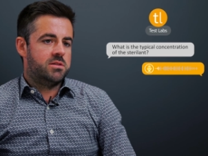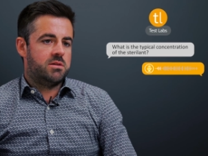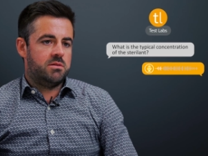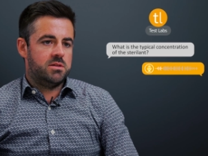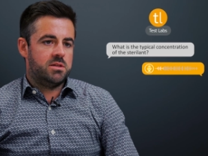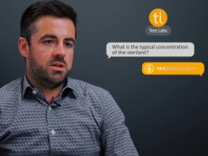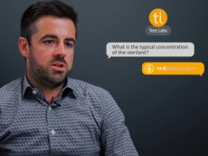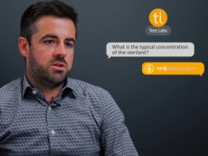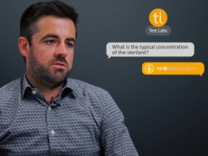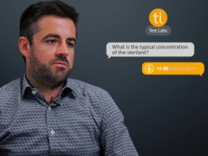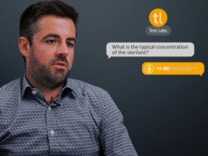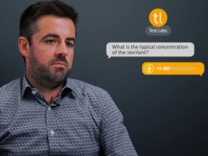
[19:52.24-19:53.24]
in
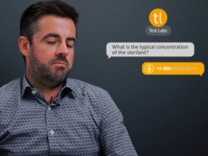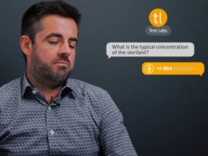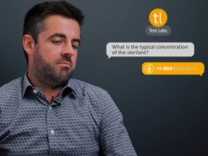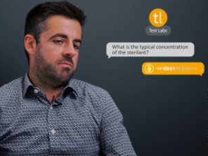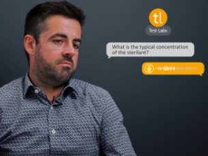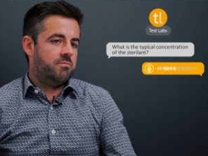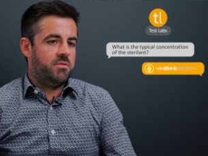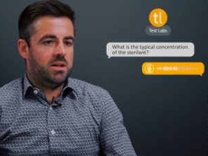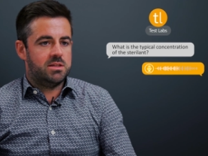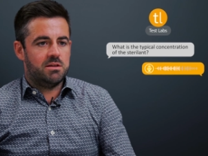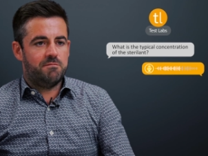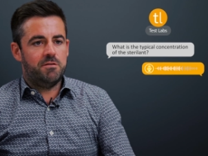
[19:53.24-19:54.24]
sterilization from,
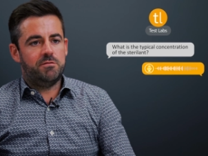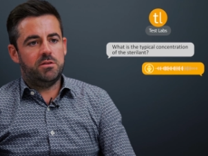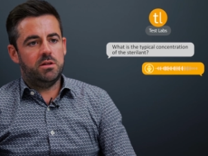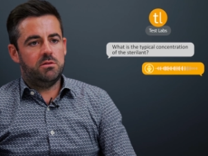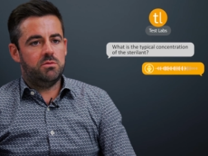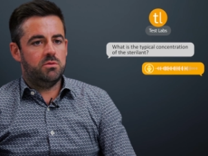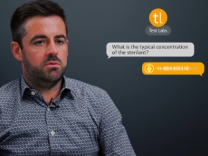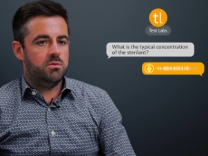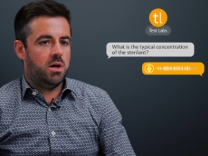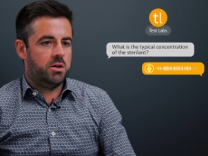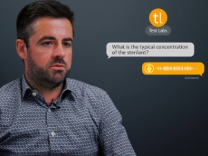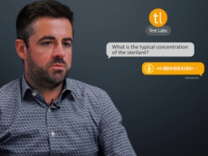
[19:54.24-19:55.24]
let's say, 50 to
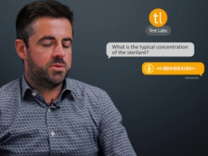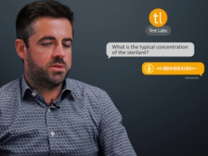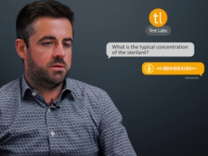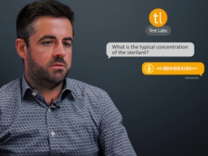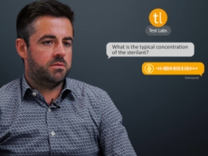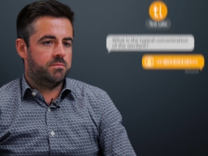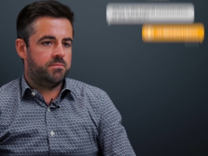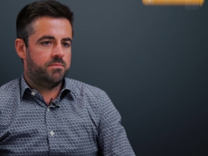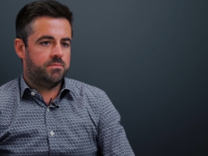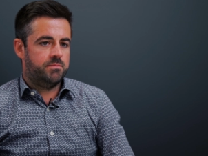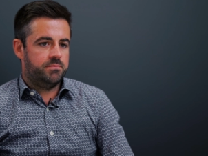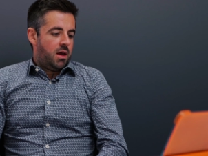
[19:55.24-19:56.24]
100%.
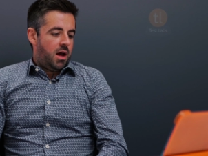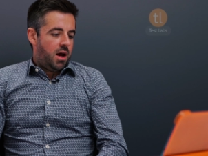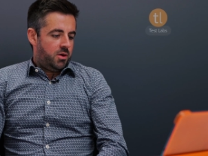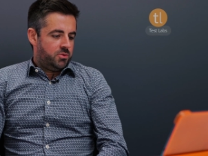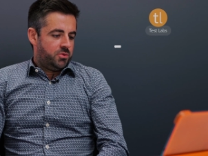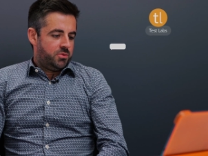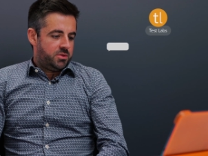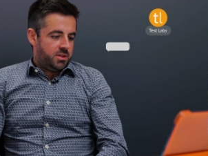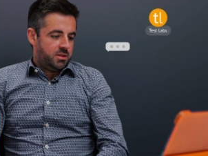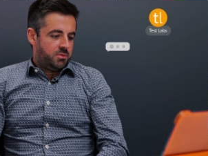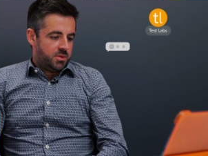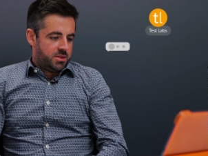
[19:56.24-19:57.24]
How do you
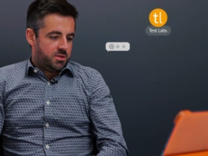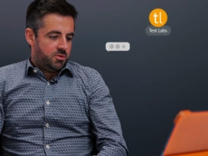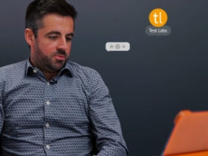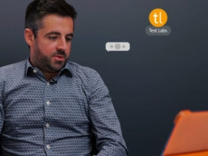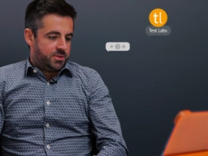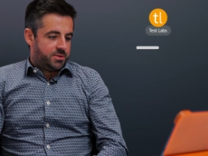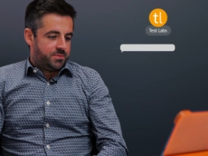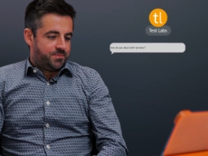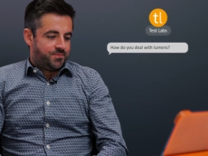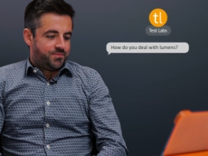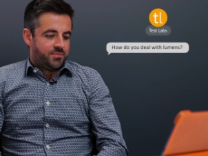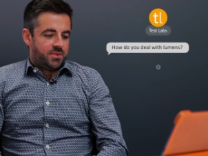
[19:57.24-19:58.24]
deal with lumens?
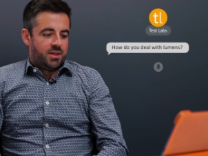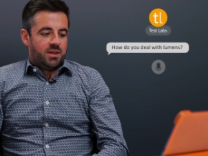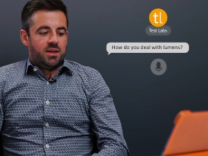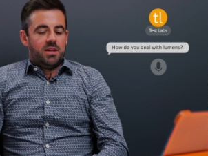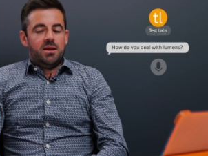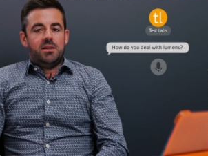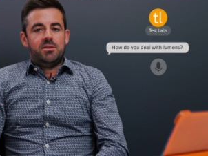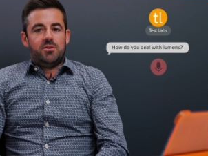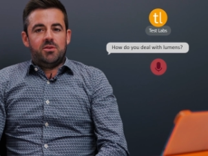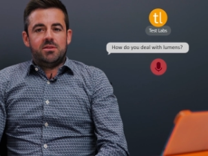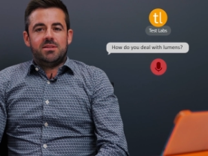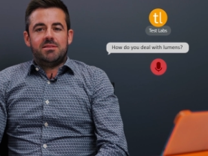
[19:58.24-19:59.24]

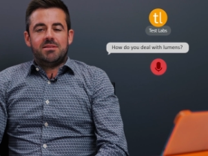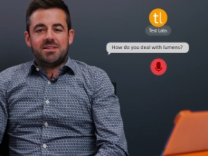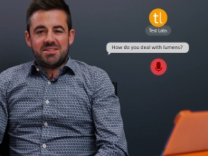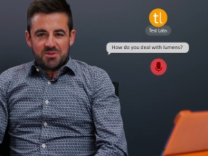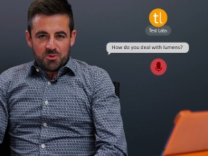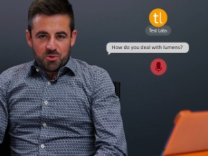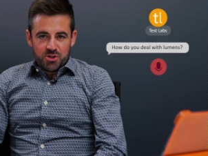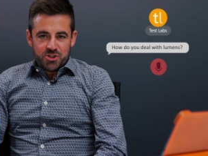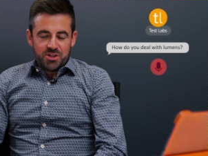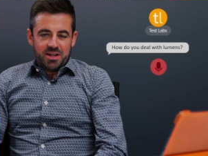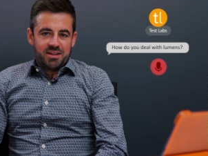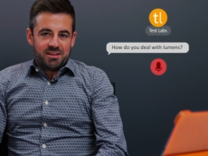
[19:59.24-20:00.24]
So this is a
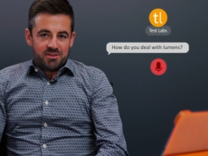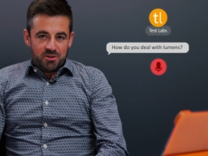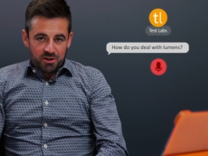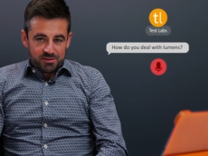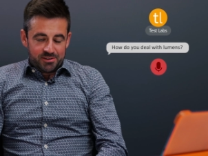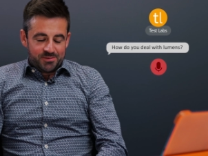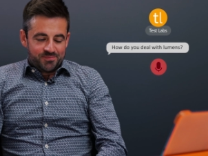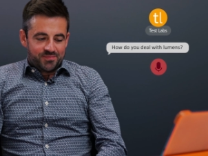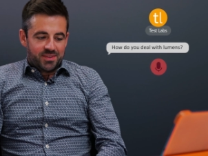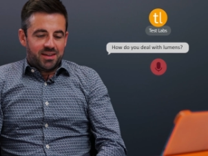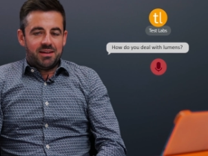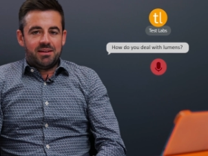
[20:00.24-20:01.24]
question I get a lot,
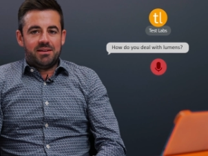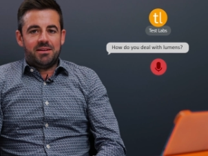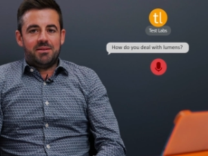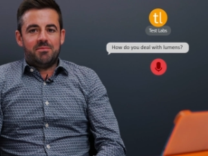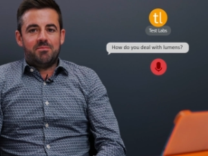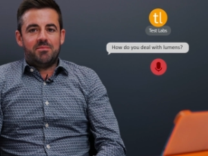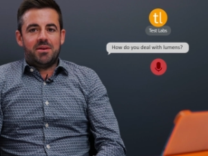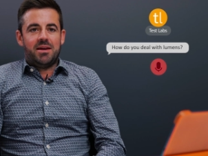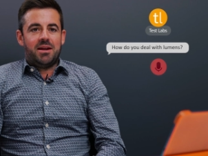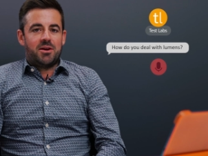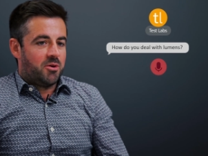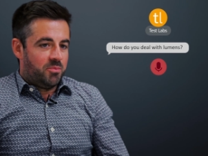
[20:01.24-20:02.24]
and
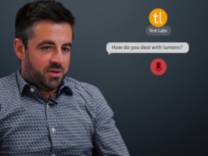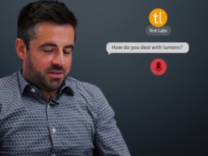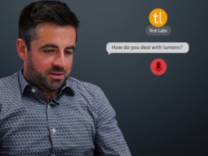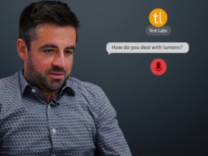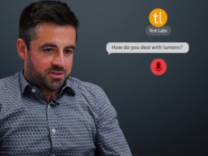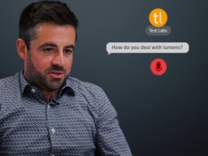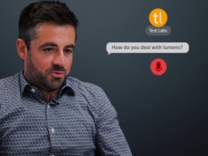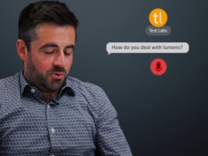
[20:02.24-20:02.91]
I completely understand